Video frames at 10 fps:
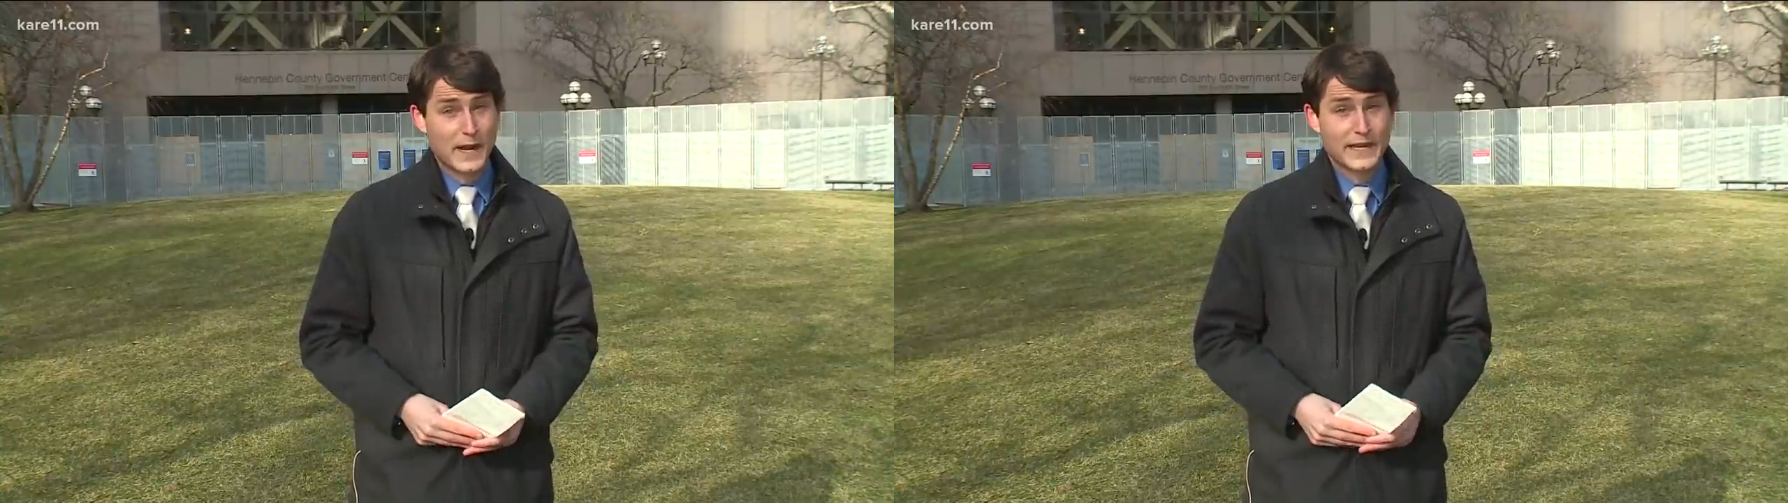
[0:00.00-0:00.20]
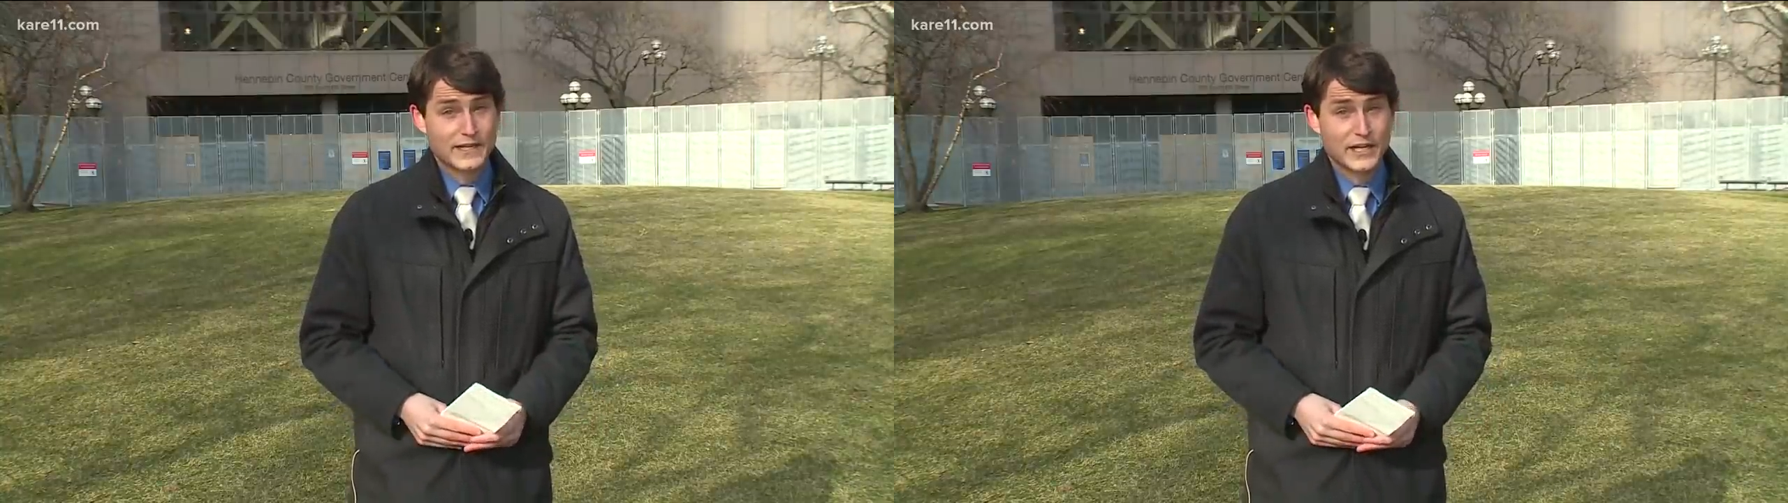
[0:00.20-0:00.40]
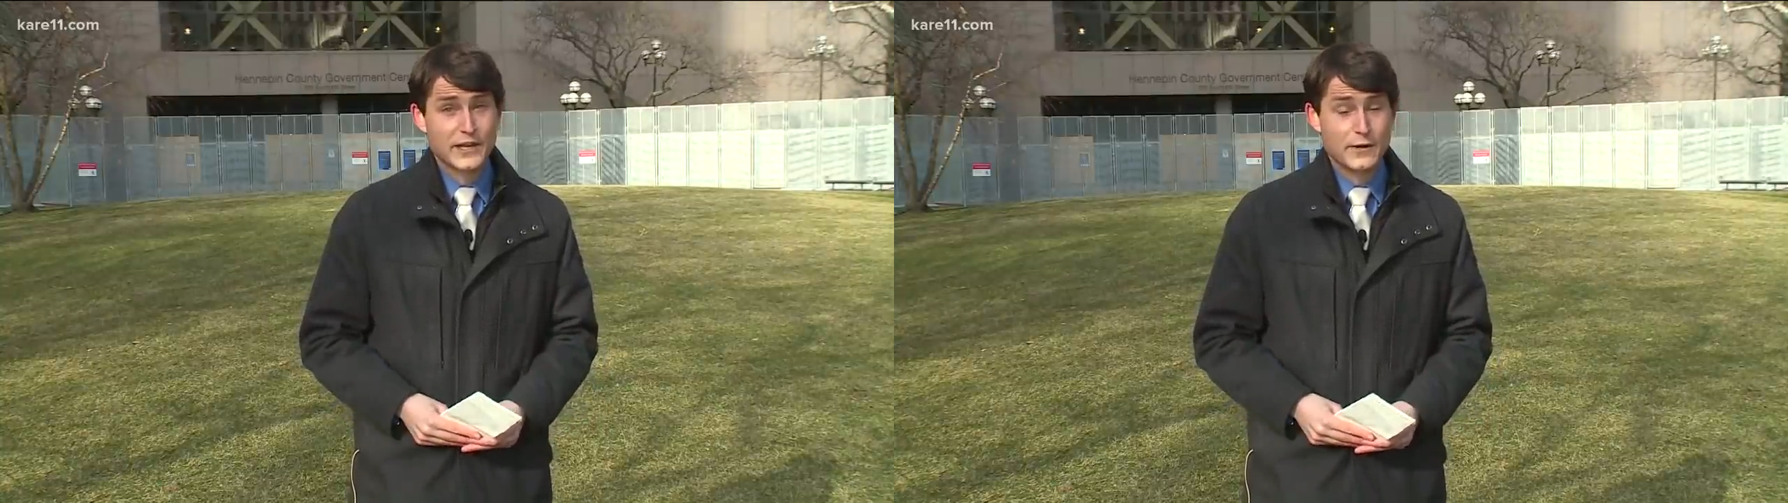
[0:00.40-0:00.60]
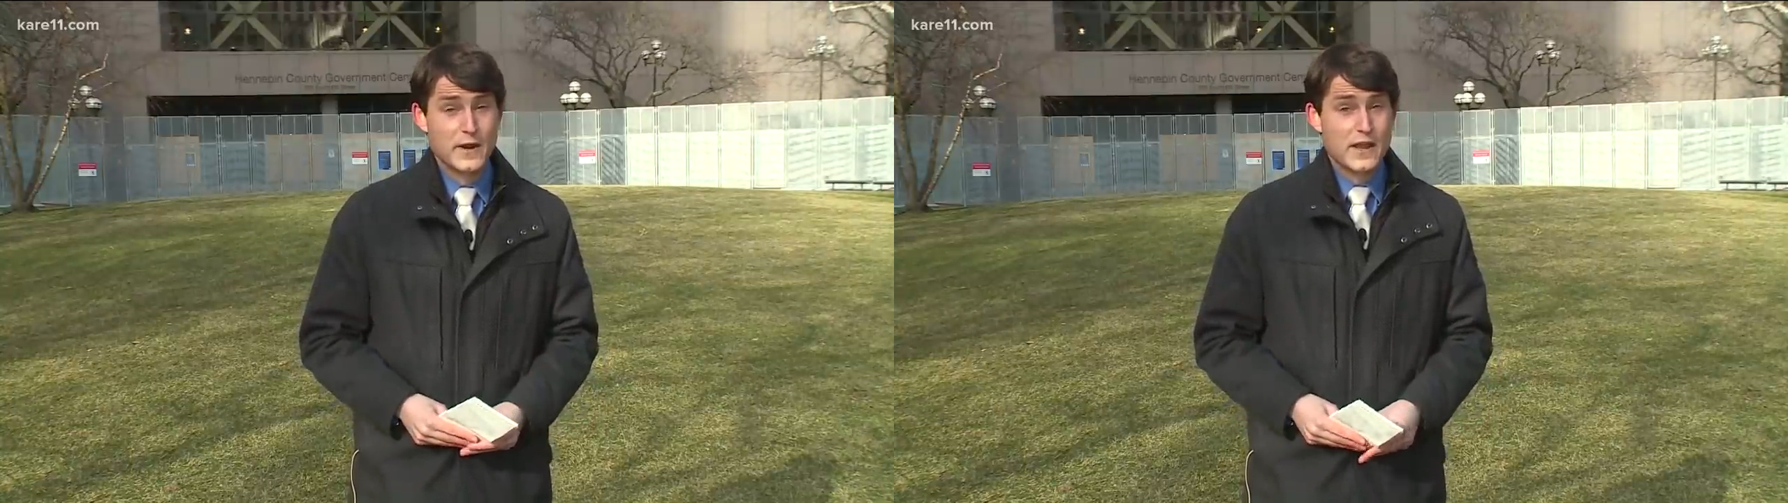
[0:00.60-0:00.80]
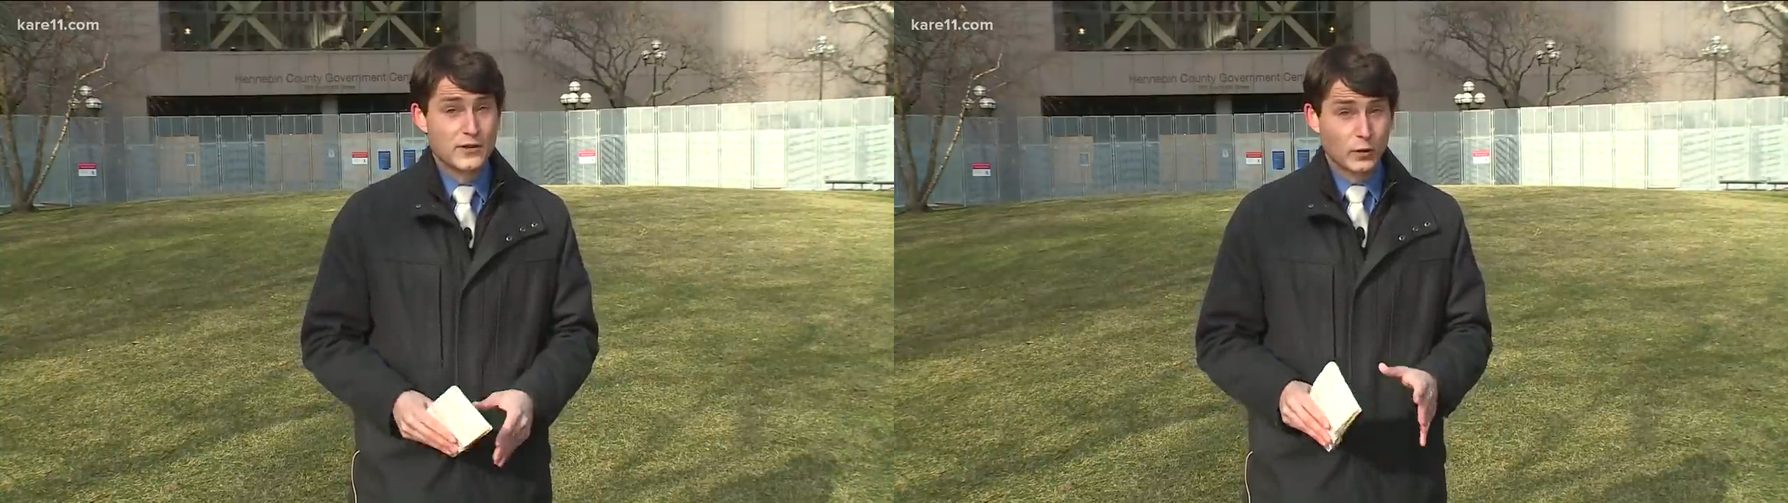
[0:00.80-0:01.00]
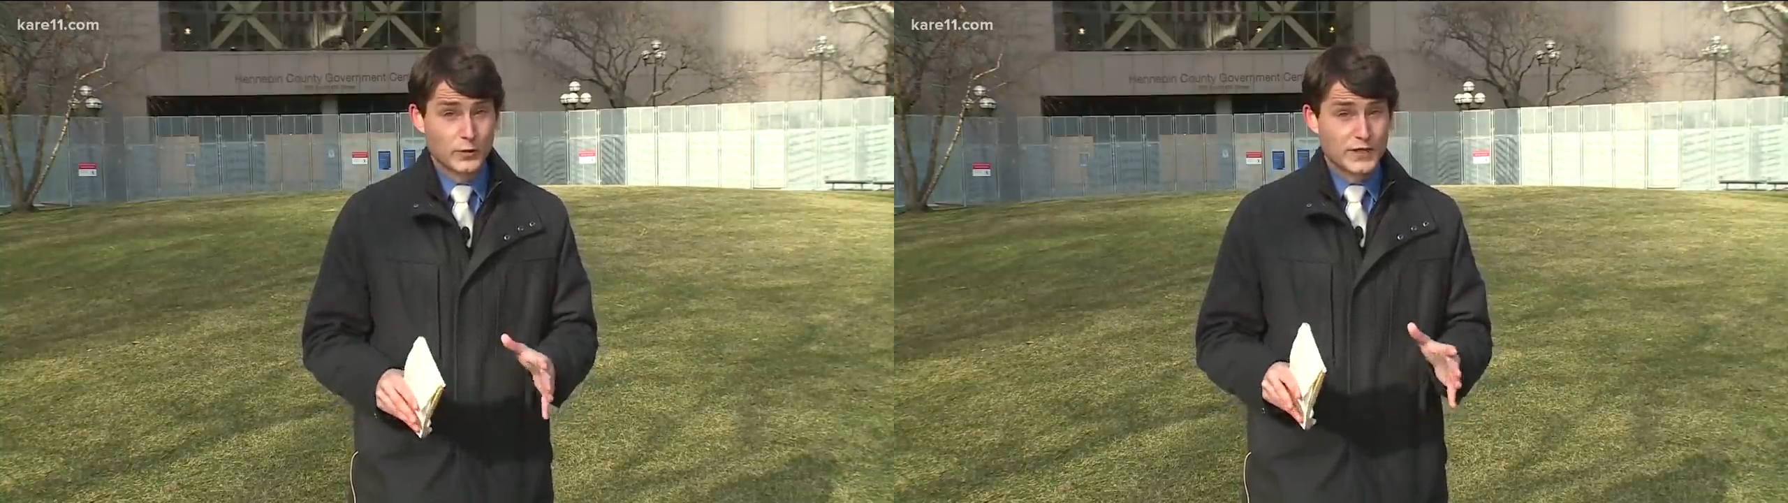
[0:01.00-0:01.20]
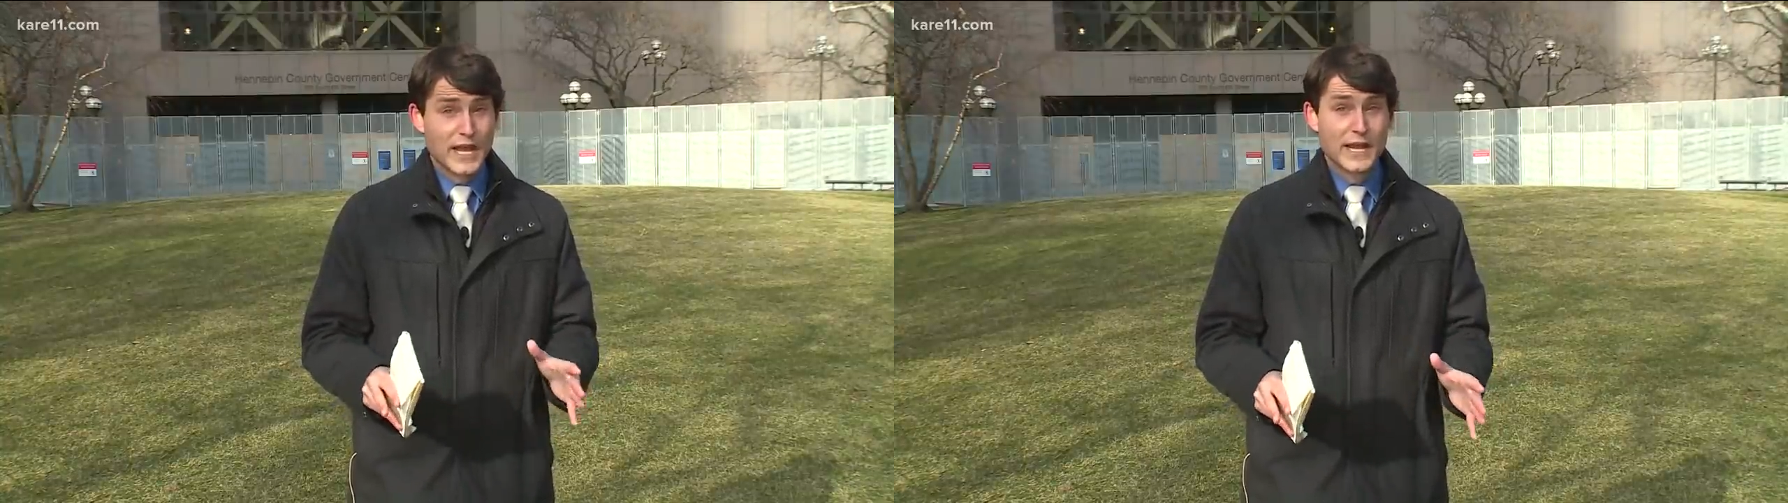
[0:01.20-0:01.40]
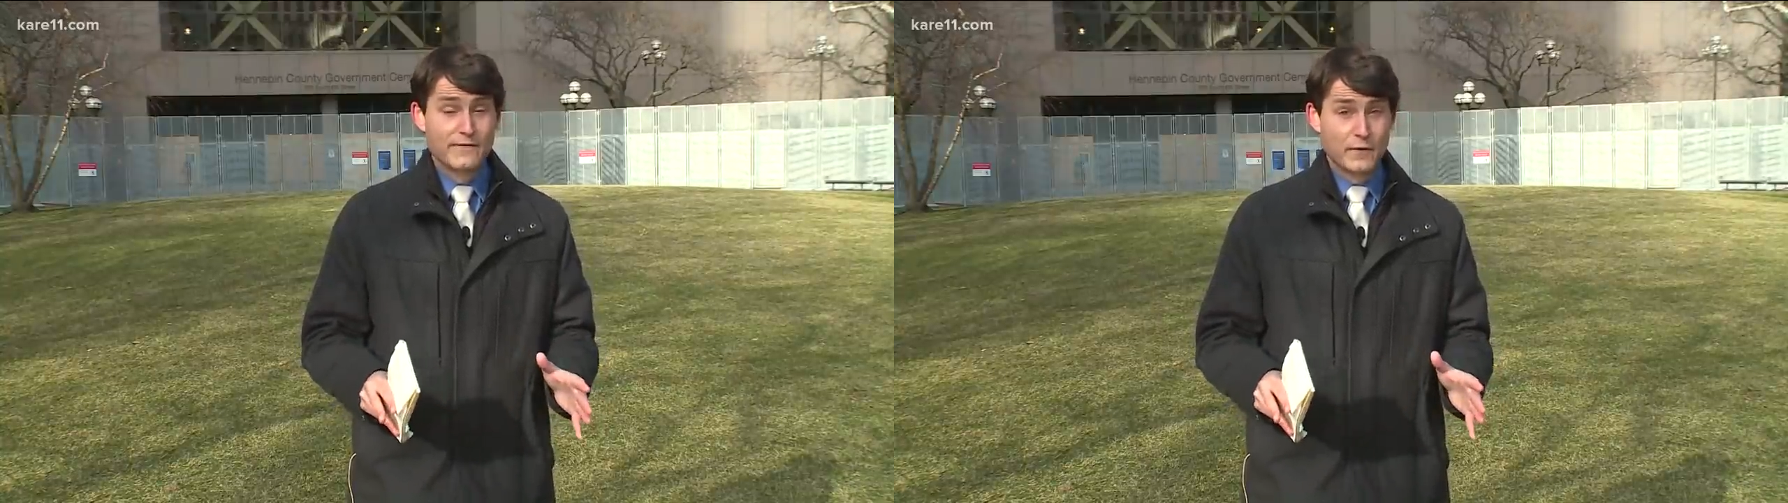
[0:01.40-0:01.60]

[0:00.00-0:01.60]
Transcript: But I can tell you, the lieutenant